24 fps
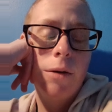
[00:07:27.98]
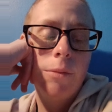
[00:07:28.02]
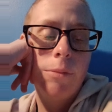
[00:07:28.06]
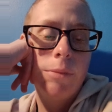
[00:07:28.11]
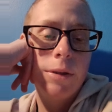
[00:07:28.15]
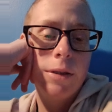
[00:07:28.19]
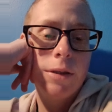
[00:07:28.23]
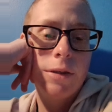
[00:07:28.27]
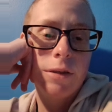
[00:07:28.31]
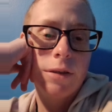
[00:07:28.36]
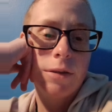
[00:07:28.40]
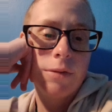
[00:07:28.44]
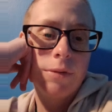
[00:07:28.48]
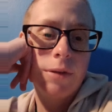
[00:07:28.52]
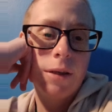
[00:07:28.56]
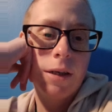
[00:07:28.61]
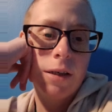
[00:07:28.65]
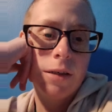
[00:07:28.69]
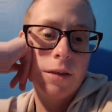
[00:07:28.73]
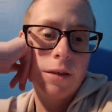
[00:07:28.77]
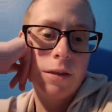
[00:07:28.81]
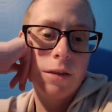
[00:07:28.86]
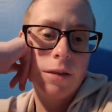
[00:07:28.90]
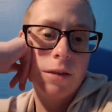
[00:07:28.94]
because of
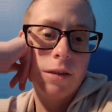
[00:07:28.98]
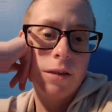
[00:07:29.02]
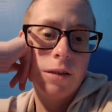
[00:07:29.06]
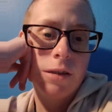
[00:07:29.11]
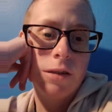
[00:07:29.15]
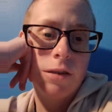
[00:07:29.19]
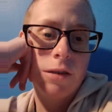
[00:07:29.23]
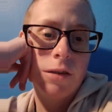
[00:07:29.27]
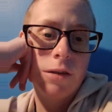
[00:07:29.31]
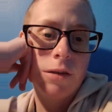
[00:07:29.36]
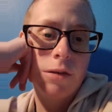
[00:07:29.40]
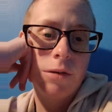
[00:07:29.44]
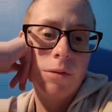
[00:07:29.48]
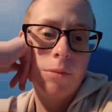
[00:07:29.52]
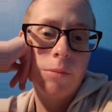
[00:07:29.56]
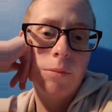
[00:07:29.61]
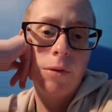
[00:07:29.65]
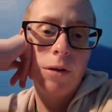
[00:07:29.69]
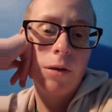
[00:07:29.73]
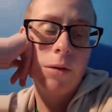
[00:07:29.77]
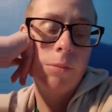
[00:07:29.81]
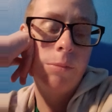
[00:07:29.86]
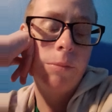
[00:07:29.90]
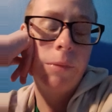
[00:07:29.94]
that decision,
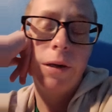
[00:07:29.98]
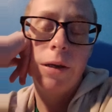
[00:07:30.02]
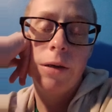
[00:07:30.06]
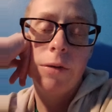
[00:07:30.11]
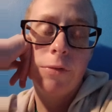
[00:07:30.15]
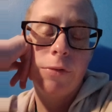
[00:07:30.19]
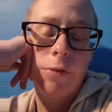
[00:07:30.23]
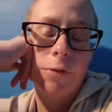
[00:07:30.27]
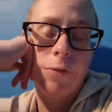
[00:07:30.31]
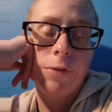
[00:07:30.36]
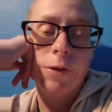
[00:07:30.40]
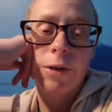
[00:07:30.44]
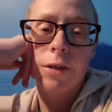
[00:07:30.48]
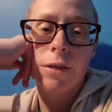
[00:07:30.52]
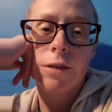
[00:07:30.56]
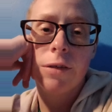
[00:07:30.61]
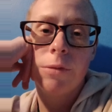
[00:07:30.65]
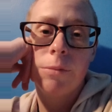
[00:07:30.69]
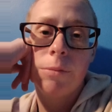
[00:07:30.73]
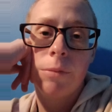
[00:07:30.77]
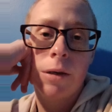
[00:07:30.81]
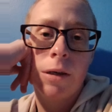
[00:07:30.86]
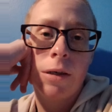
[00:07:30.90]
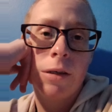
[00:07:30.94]
it might have
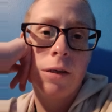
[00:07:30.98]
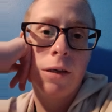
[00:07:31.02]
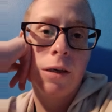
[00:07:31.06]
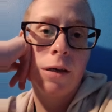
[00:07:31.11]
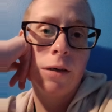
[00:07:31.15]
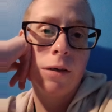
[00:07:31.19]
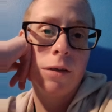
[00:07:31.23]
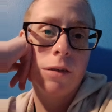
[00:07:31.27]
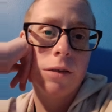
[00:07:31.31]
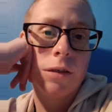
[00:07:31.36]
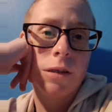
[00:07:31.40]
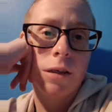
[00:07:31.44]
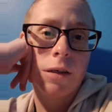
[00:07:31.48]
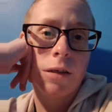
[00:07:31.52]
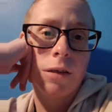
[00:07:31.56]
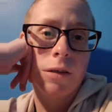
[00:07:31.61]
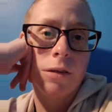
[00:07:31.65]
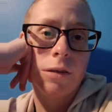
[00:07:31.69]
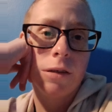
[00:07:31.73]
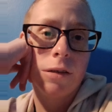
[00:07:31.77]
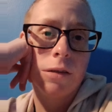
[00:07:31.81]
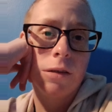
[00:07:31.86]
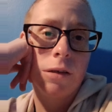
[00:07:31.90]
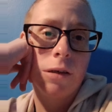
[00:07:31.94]
affected my not getting